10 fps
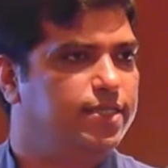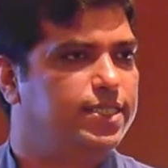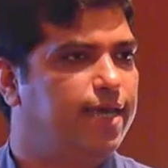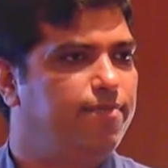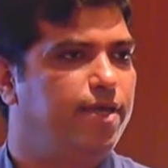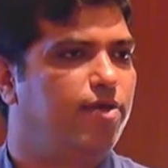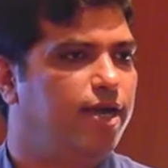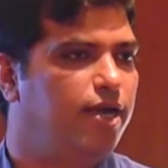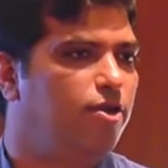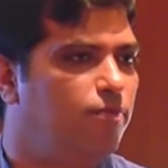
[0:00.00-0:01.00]
The same thing
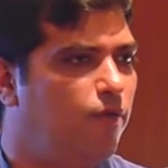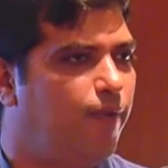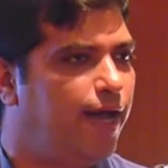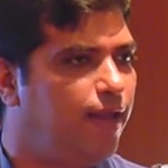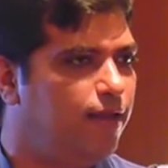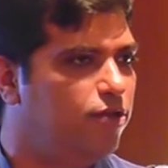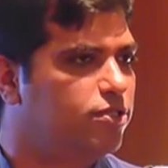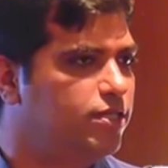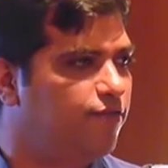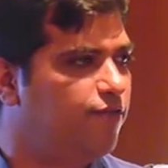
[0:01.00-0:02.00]
rendered on mobile
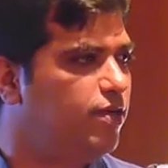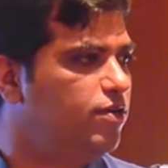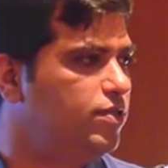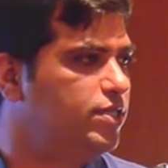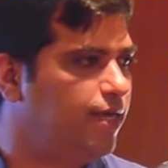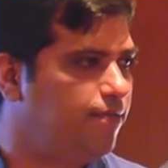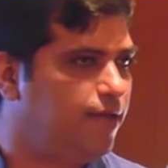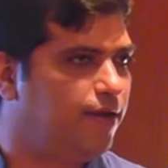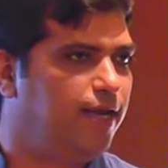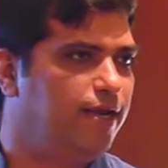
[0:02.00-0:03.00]
looks different to the same
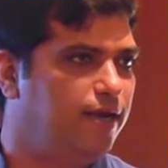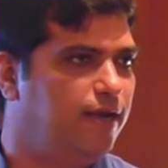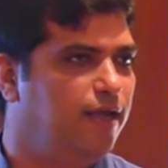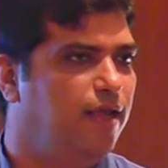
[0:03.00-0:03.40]
thing rendered